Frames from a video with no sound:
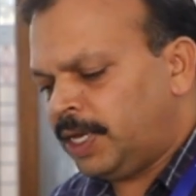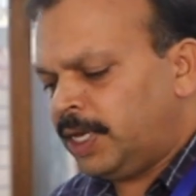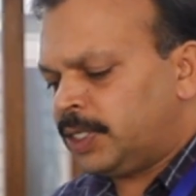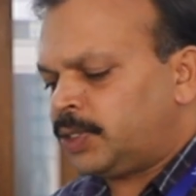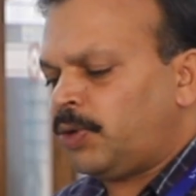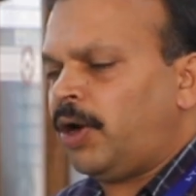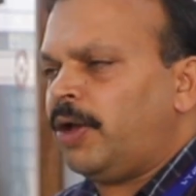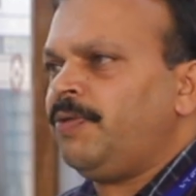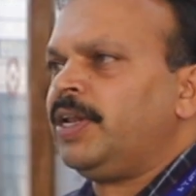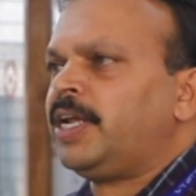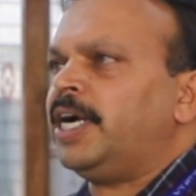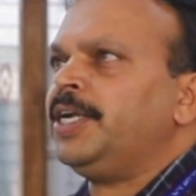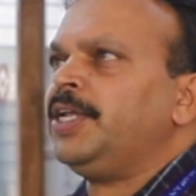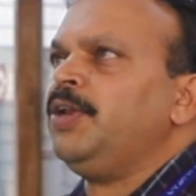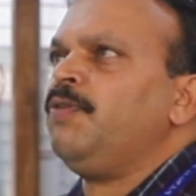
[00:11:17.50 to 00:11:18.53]
So I will
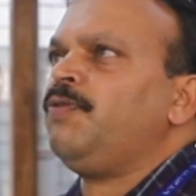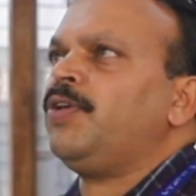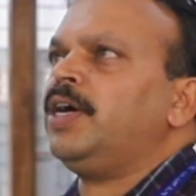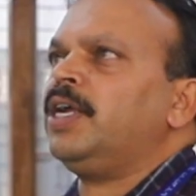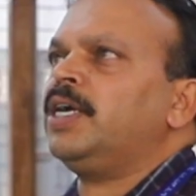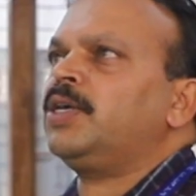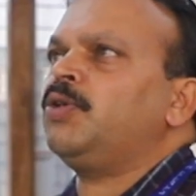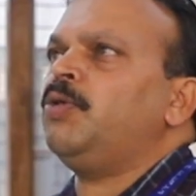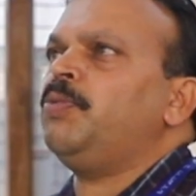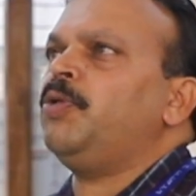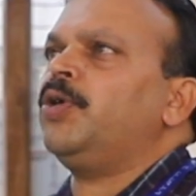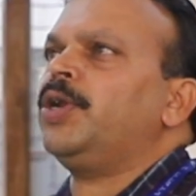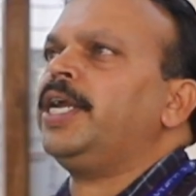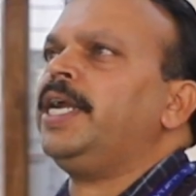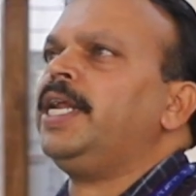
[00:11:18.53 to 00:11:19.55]
continue for 2
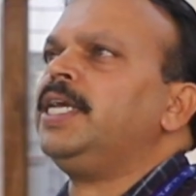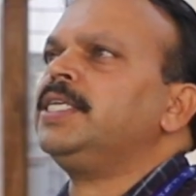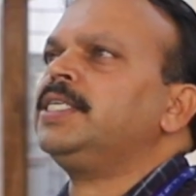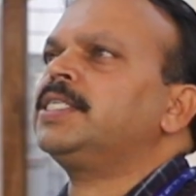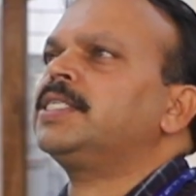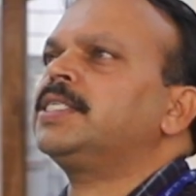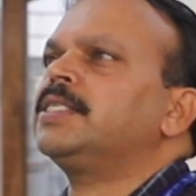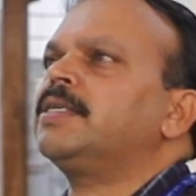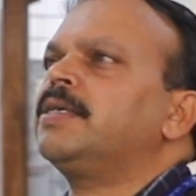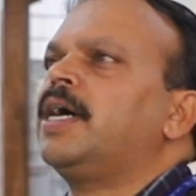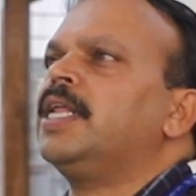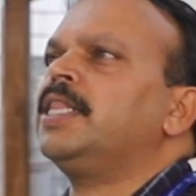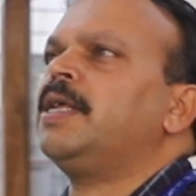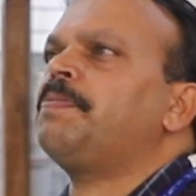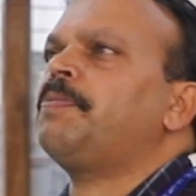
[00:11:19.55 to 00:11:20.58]
more readings,
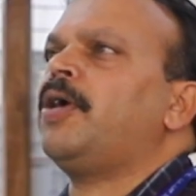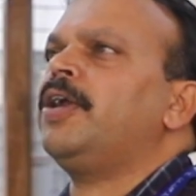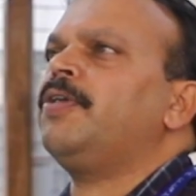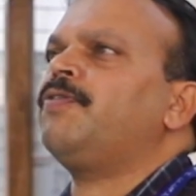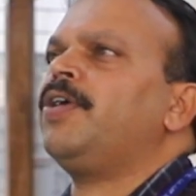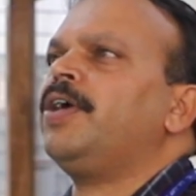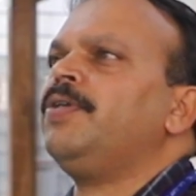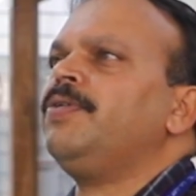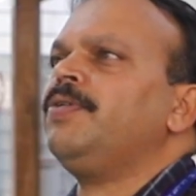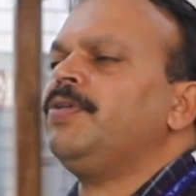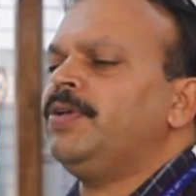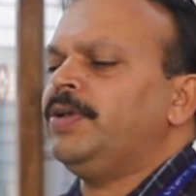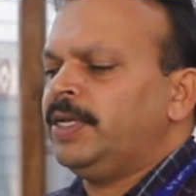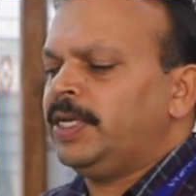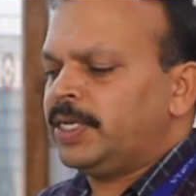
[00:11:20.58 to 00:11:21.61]
another
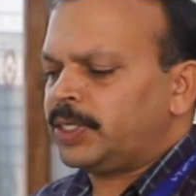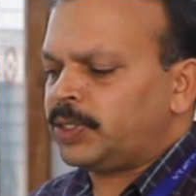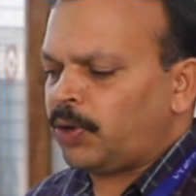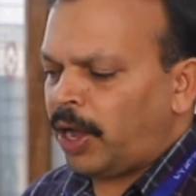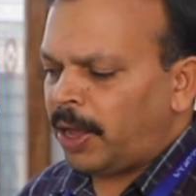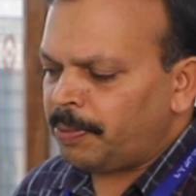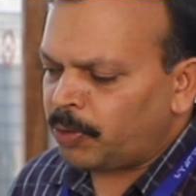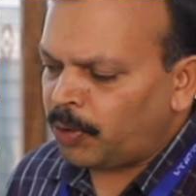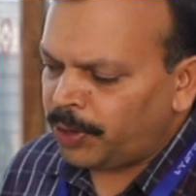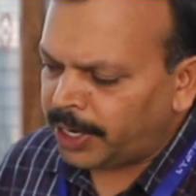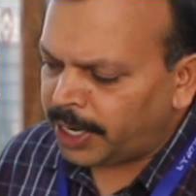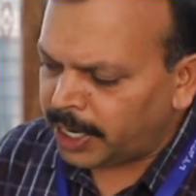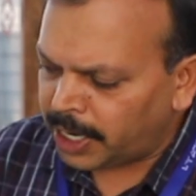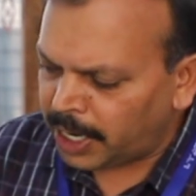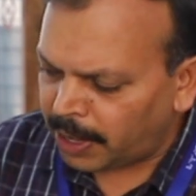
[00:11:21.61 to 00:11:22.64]
0.5. So I am going to
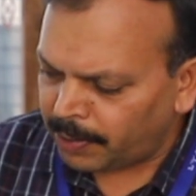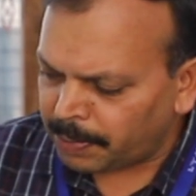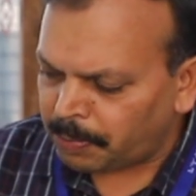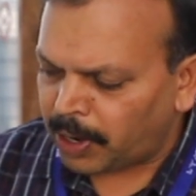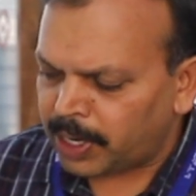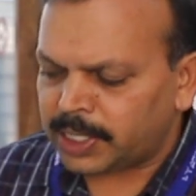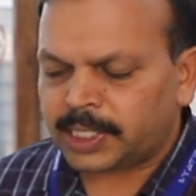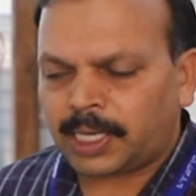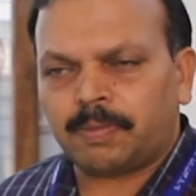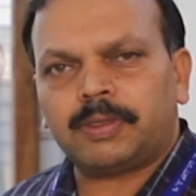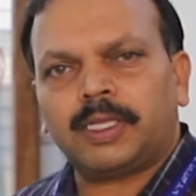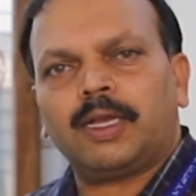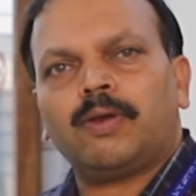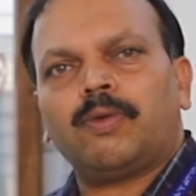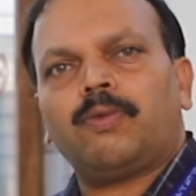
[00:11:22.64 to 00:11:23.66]
get 11 point
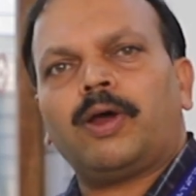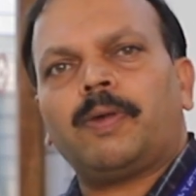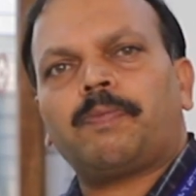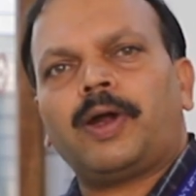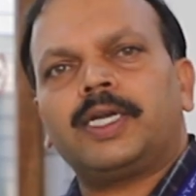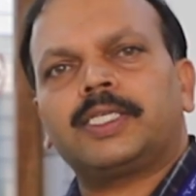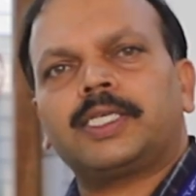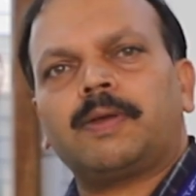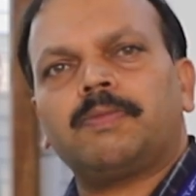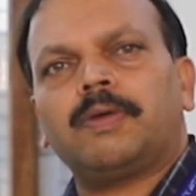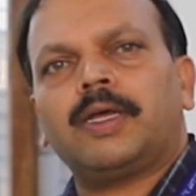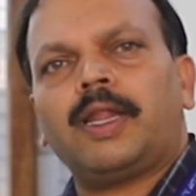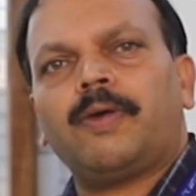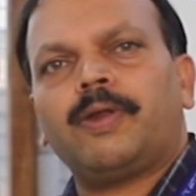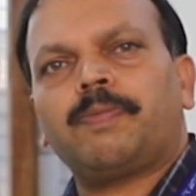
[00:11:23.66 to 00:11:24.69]
something, 1 point
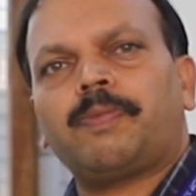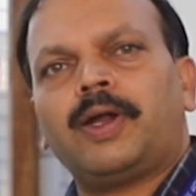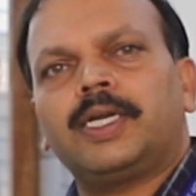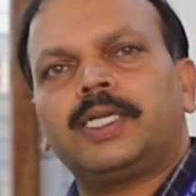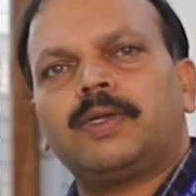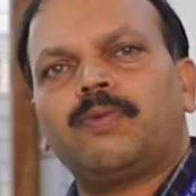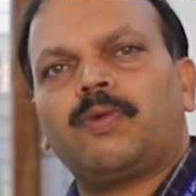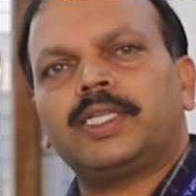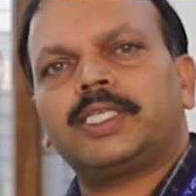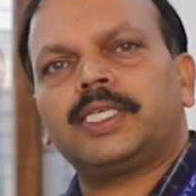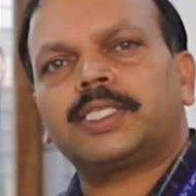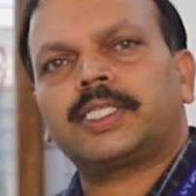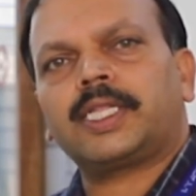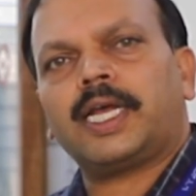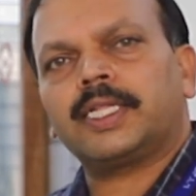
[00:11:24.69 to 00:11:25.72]
something,
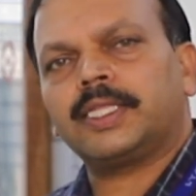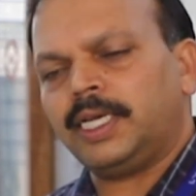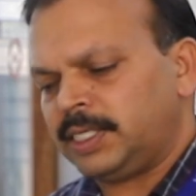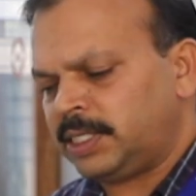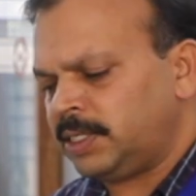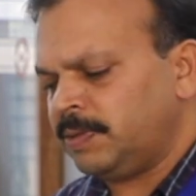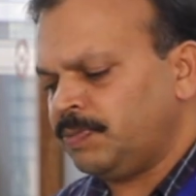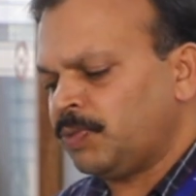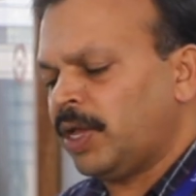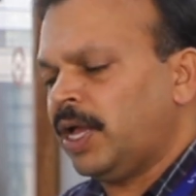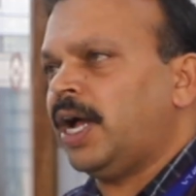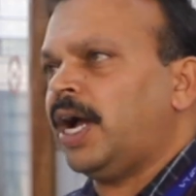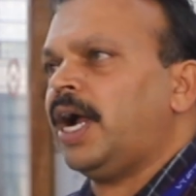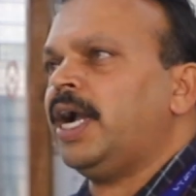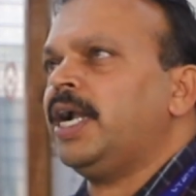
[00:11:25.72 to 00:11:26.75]
11.16 like this.
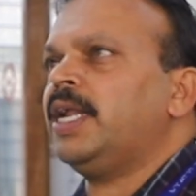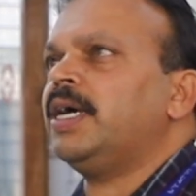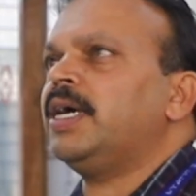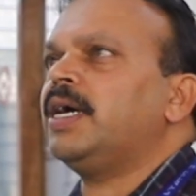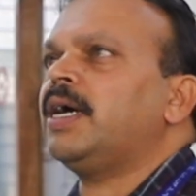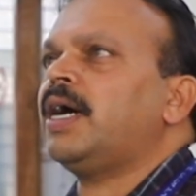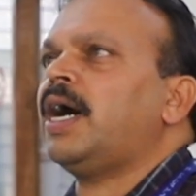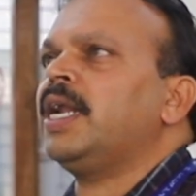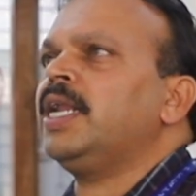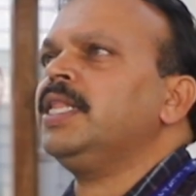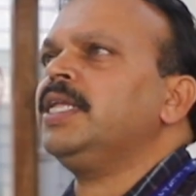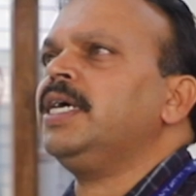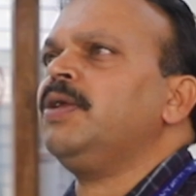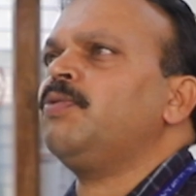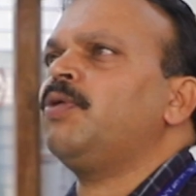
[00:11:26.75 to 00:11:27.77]
And
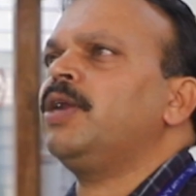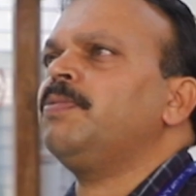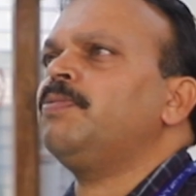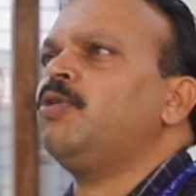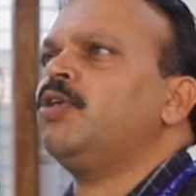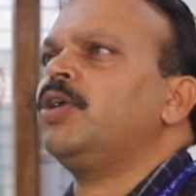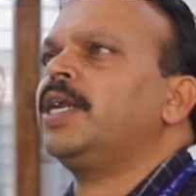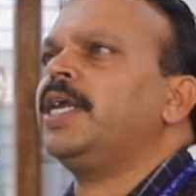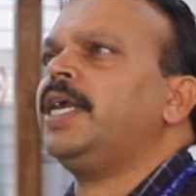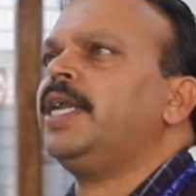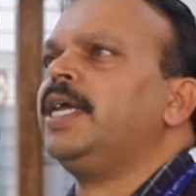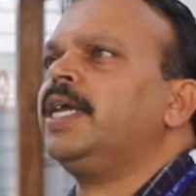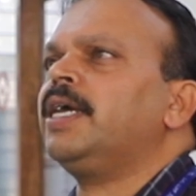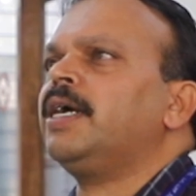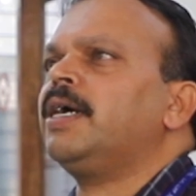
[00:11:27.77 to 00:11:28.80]
another 1 more
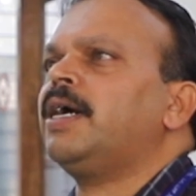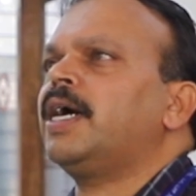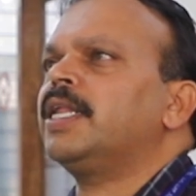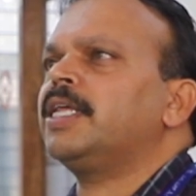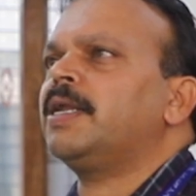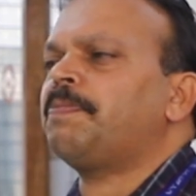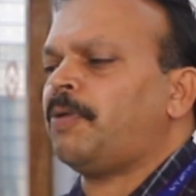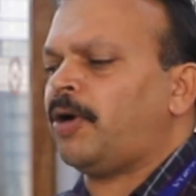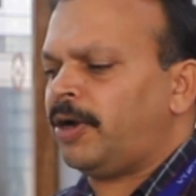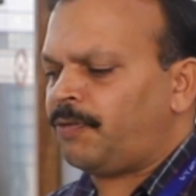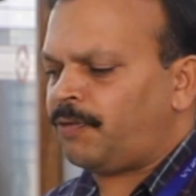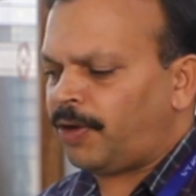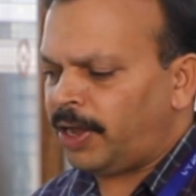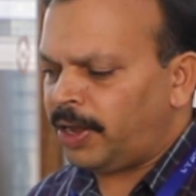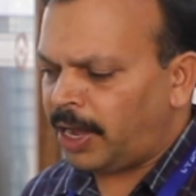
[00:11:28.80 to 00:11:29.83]
reading, another
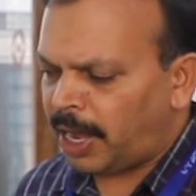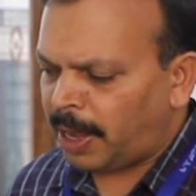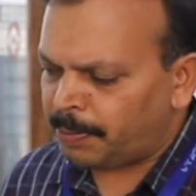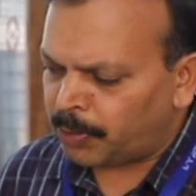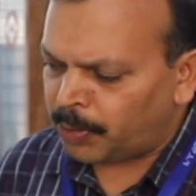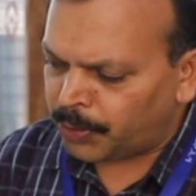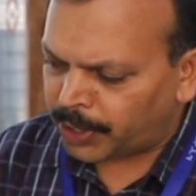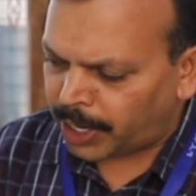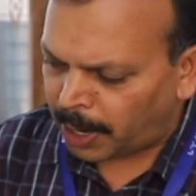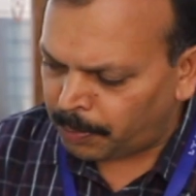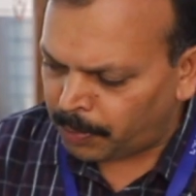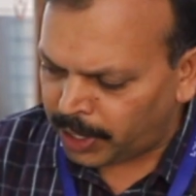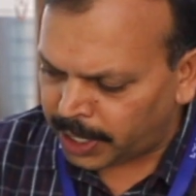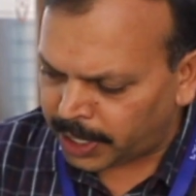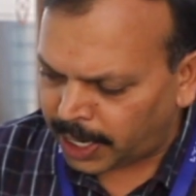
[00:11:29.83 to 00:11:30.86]
0.5, I am going to
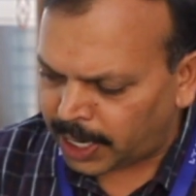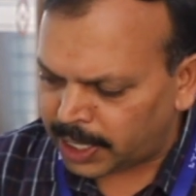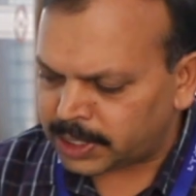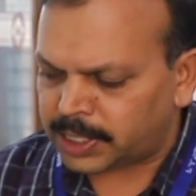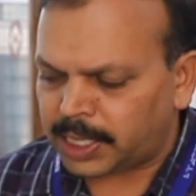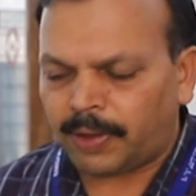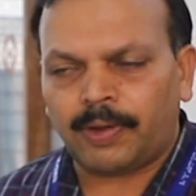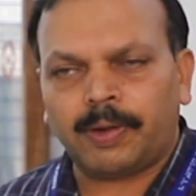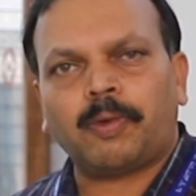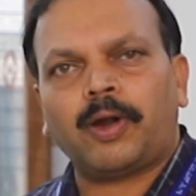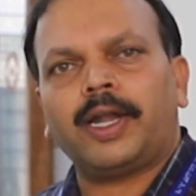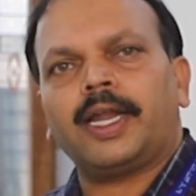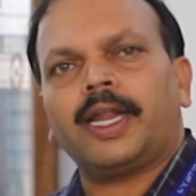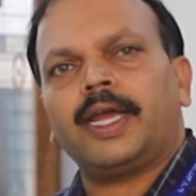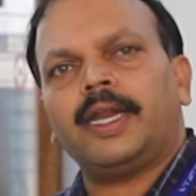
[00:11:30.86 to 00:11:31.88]
tabulate it as
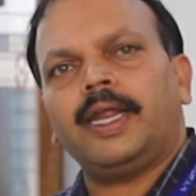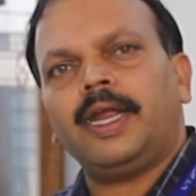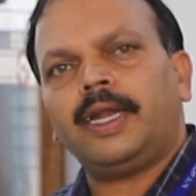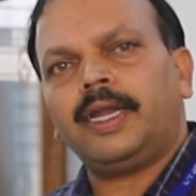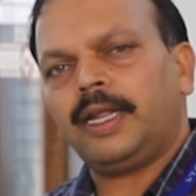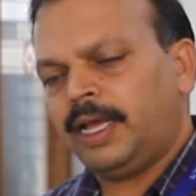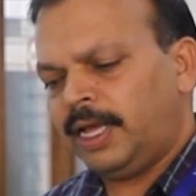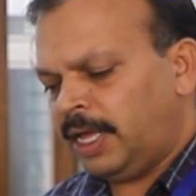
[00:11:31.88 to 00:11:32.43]
11.98.